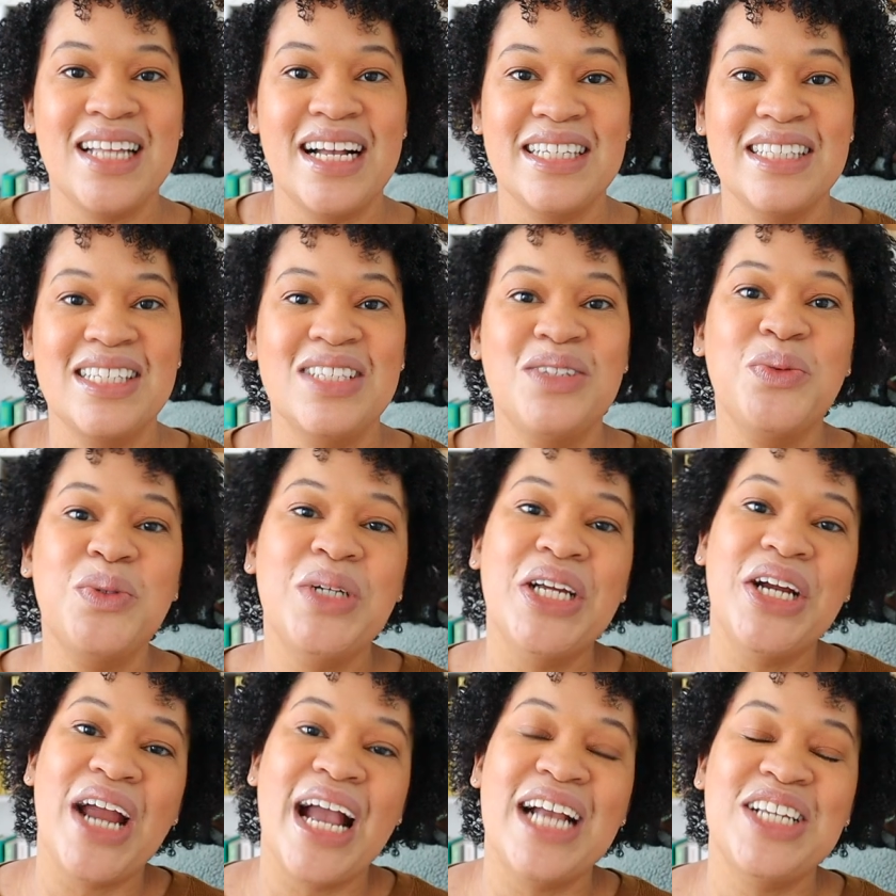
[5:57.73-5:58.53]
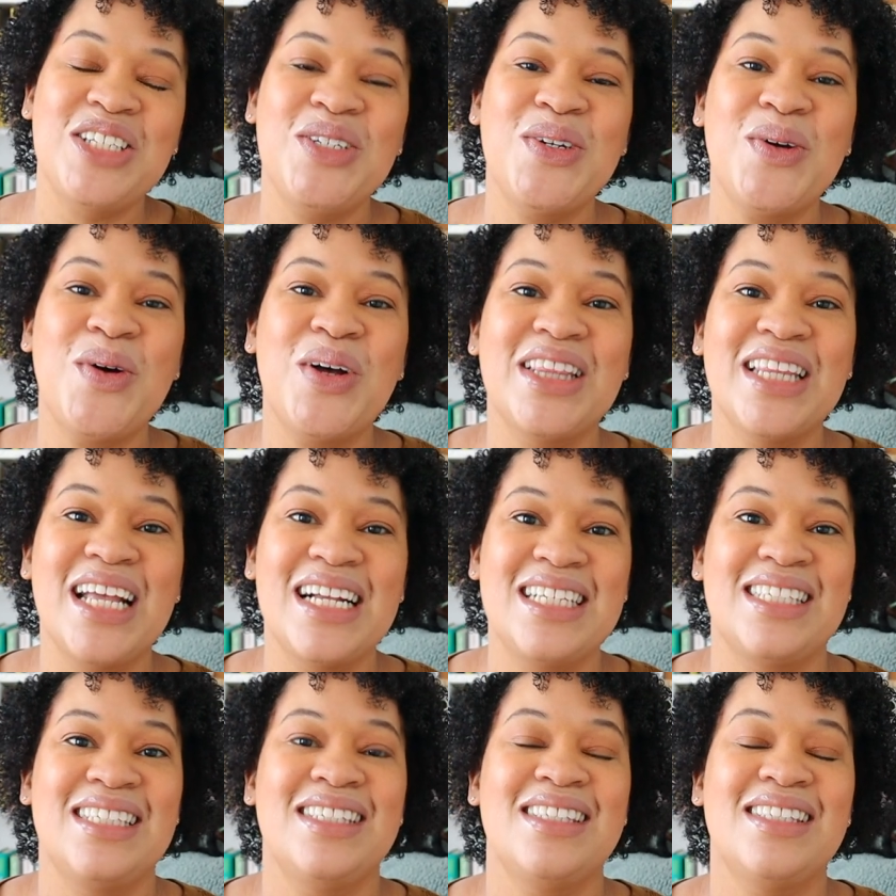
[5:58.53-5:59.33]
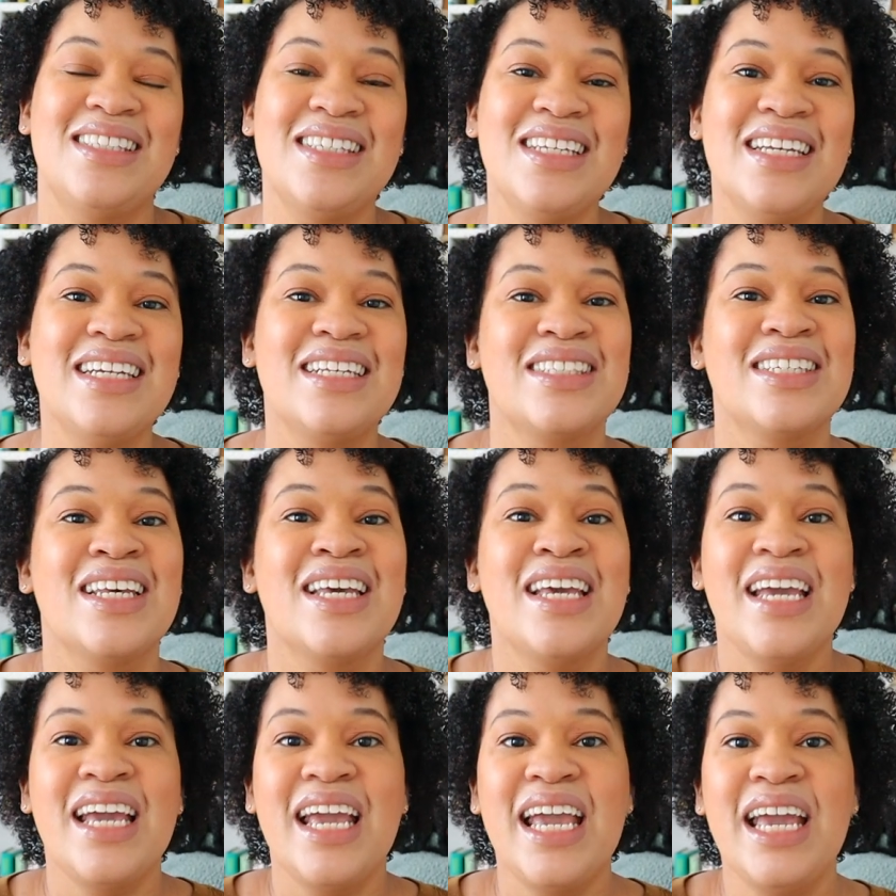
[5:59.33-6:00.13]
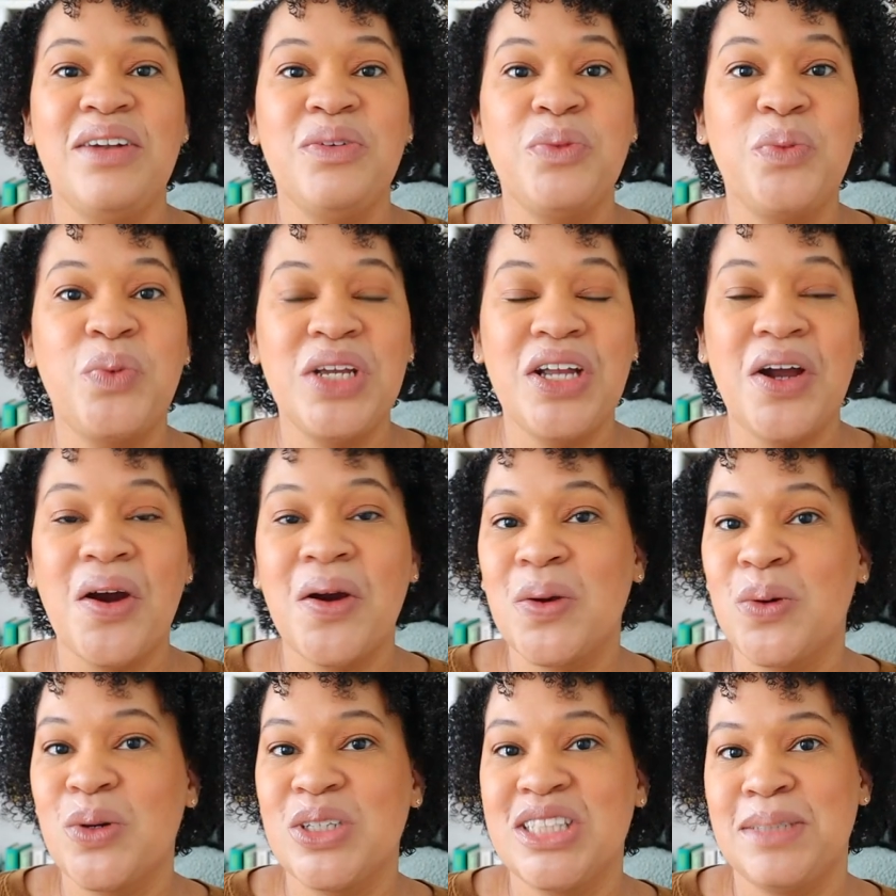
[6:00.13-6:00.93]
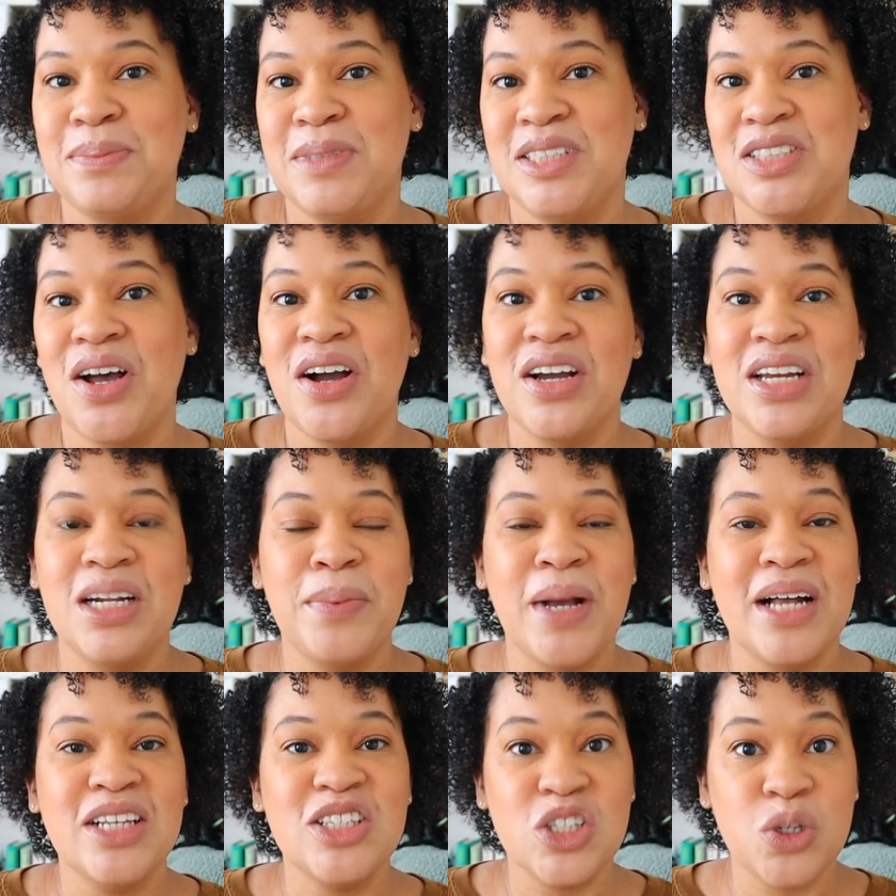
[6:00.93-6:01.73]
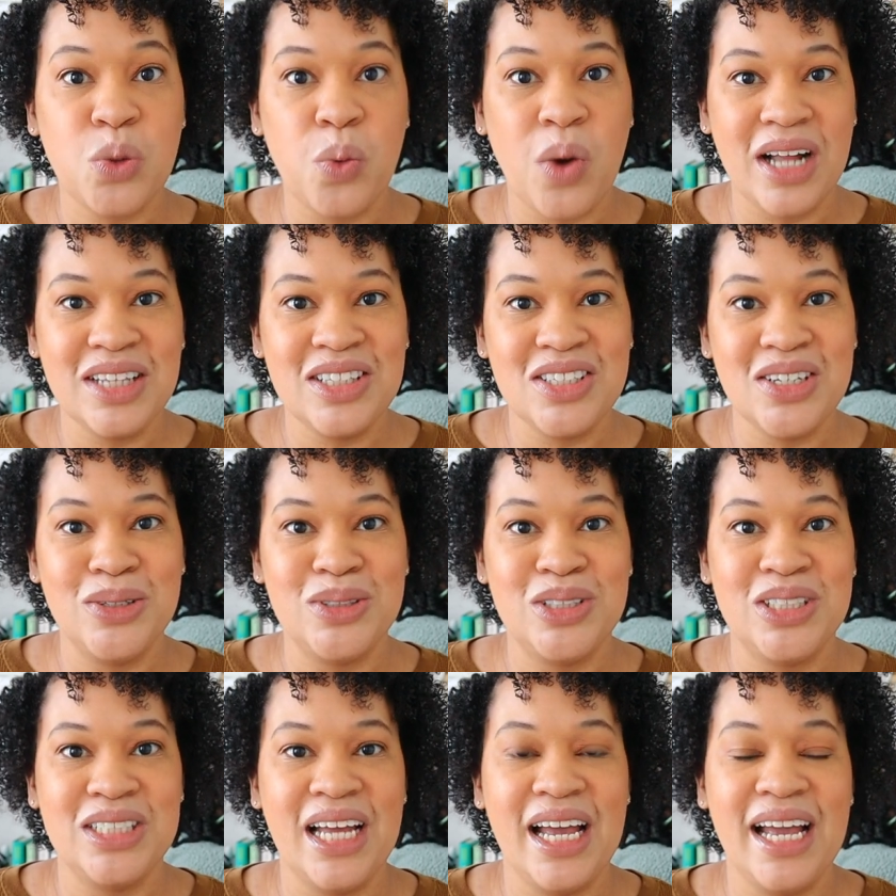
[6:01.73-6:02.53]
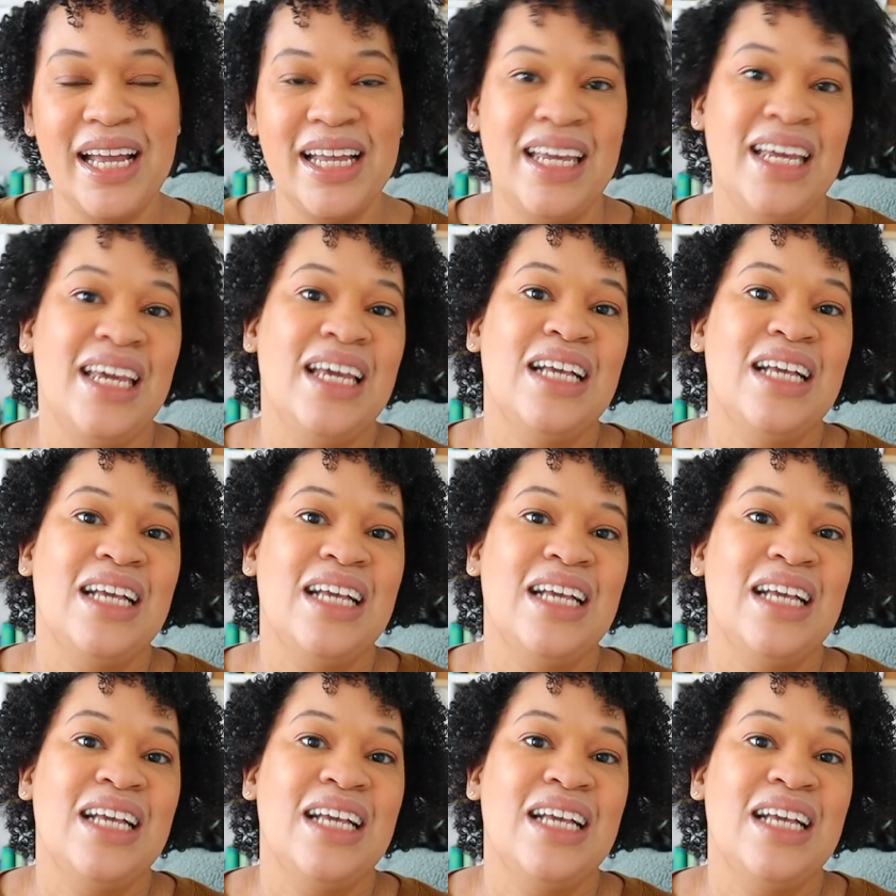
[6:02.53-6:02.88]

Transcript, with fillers: lesson. We are actually on lesson six and we are going to be talking about Squanto today.